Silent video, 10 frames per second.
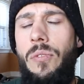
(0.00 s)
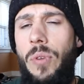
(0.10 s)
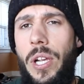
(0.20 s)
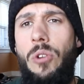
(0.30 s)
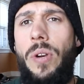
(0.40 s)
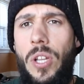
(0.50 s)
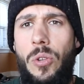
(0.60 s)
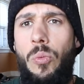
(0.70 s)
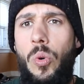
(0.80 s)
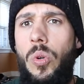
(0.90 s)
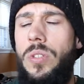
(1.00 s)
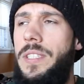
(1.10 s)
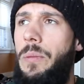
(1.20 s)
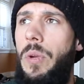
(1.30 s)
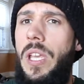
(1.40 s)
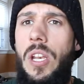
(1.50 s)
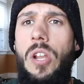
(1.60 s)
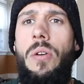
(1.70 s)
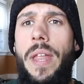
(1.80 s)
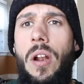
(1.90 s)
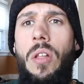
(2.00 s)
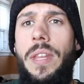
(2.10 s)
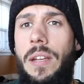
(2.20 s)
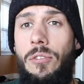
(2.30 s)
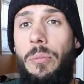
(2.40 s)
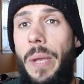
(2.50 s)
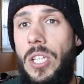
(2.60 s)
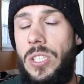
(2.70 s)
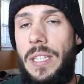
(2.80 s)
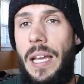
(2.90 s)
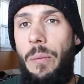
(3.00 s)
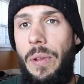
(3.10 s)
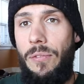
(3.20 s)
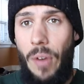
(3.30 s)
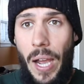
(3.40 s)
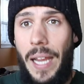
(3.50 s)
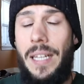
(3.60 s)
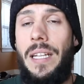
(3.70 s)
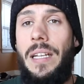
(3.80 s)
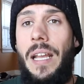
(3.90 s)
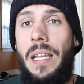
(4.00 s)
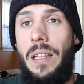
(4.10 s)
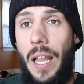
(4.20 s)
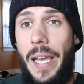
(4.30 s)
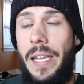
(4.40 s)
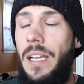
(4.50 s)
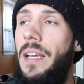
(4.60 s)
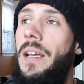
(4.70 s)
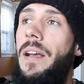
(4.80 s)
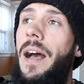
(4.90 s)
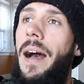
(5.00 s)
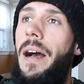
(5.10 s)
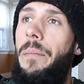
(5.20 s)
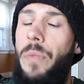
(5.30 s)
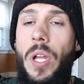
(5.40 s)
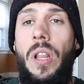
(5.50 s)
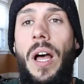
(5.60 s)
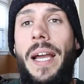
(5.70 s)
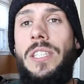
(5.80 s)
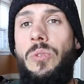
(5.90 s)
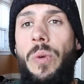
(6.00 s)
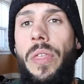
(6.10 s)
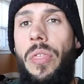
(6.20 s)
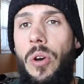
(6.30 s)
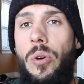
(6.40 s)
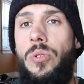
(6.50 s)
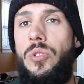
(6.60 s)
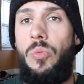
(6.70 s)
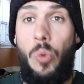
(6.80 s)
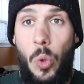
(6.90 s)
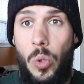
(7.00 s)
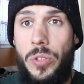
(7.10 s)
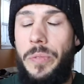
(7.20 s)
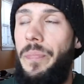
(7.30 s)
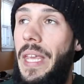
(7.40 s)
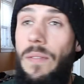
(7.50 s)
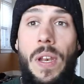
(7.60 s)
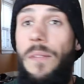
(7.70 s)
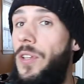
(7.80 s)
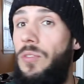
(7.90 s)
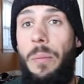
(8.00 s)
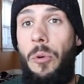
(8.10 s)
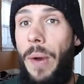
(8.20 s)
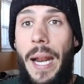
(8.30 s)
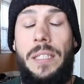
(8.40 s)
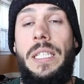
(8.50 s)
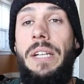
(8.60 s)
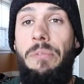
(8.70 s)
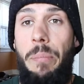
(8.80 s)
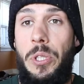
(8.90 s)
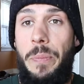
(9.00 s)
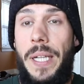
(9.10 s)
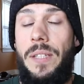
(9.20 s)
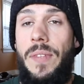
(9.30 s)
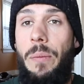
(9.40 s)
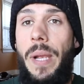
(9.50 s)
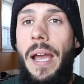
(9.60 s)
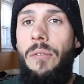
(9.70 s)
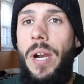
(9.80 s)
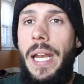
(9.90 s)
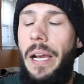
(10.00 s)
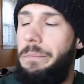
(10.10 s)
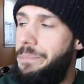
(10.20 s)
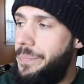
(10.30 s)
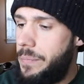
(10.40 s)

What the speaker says: If we agree on the rules, then we can know that all the information that we find and like aligns with those rules, even if it's from a radically different perspective than we have right now.